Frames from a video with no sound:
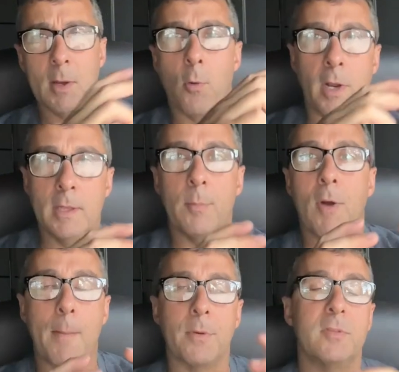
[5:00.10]
They weren't in the
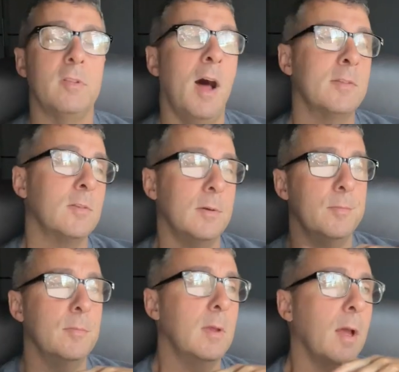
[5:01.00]
proper slot. So
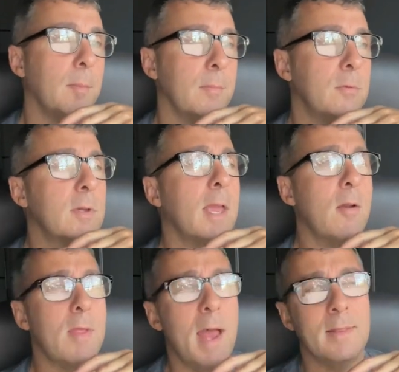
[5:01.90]
took care
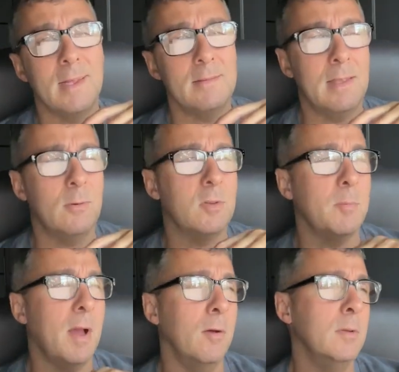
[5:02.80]
of that. That was
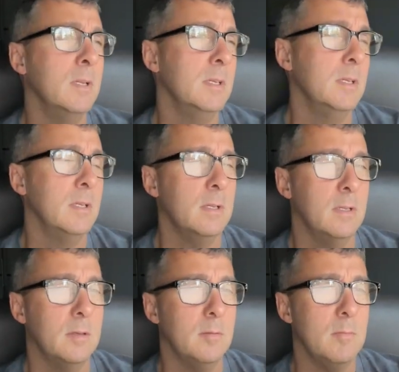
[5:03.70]
about
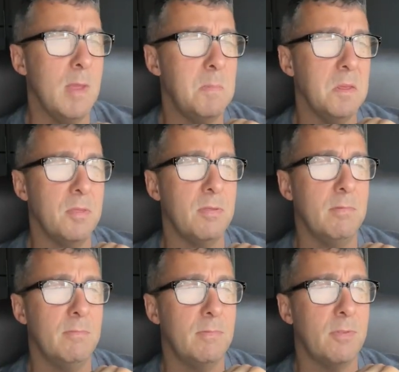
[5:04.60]
maybe
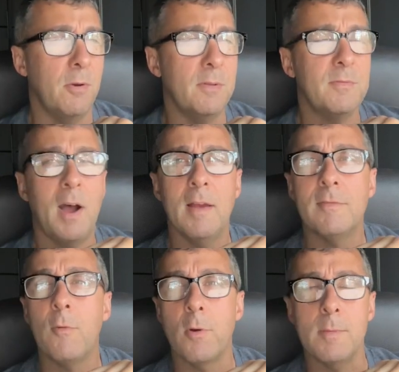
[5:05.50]
35,
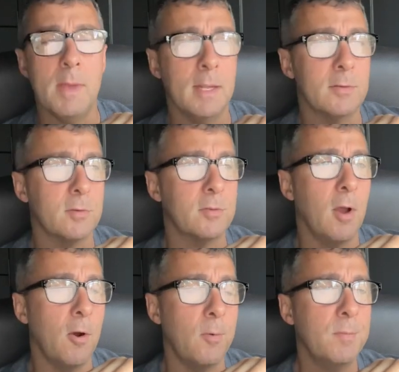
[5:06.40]
40 minutes or
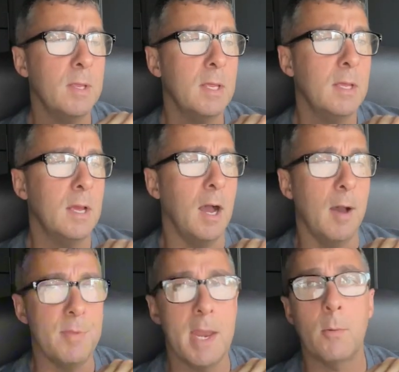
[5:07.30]
so.
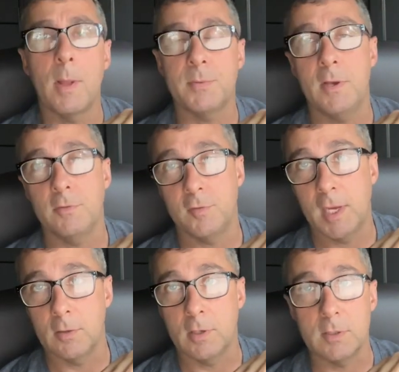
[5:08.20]
Then I went upstairs to
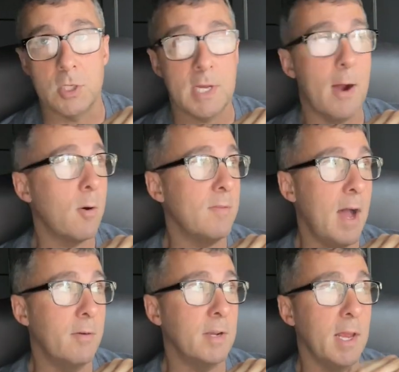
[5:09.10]
take a look at the shower
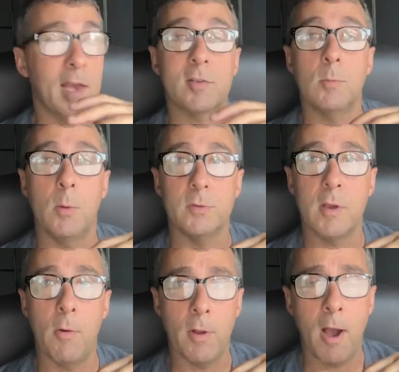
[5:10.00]
valve, and I asked him what was
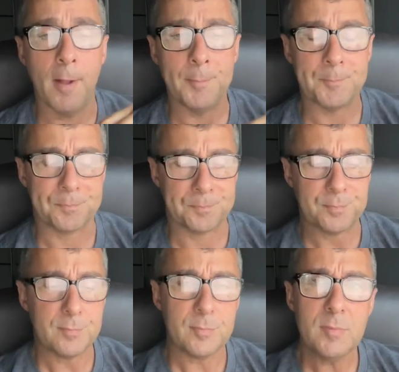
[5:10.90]
going on.
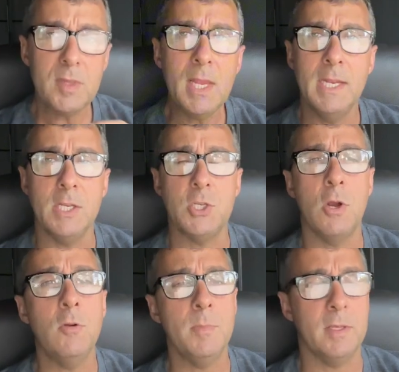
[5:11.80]
And he
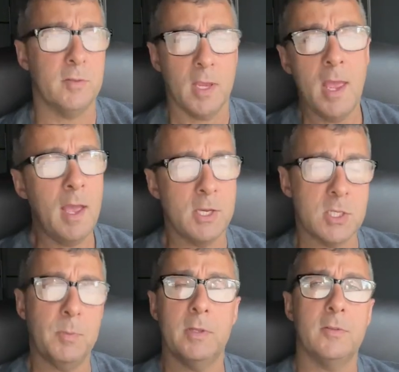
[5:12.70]
showed me, he's like, yeah, I
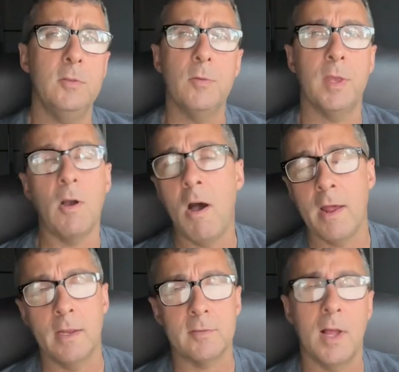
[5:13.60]
just put this new thing on
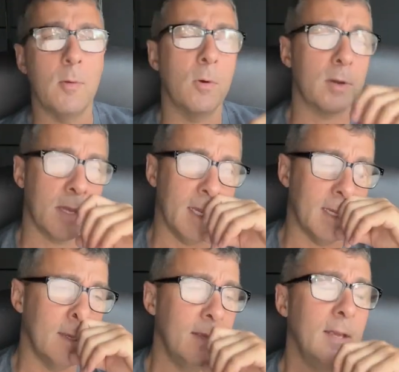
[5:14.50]
and it's not working.